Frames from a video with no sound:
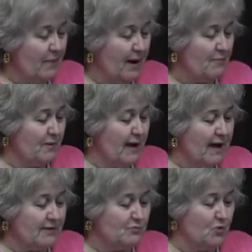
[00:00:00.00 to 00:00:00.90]
Bob
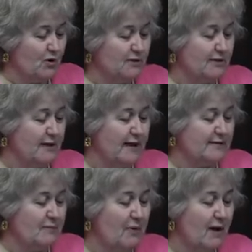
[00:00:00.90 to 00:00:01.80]
has worked
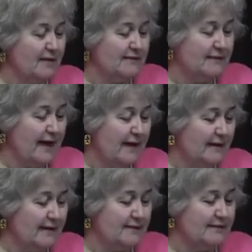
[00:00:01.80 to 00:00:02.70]
as a policy
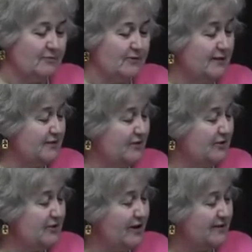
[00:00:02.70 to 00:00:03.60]
analyst and
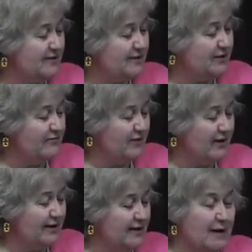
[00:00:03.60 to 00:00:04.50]
researcher at the Center for
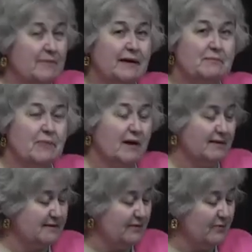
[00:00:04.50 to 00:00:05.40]
Economic and
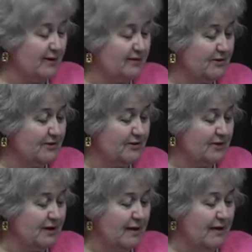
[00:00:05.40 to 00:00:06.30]
Policy Research
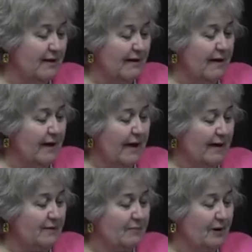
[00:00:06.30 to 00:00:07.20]

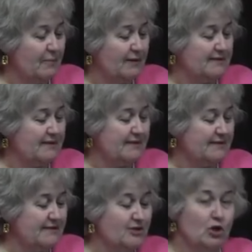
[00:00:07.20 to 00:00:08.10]
and Public
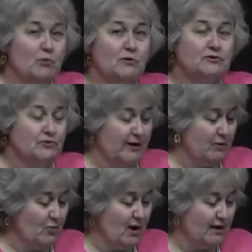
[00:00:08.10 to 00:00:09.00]
Citizens Global
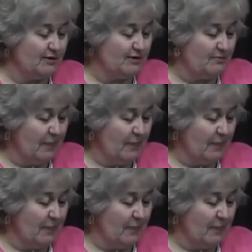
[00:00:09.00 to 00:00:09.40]
Trade Watch.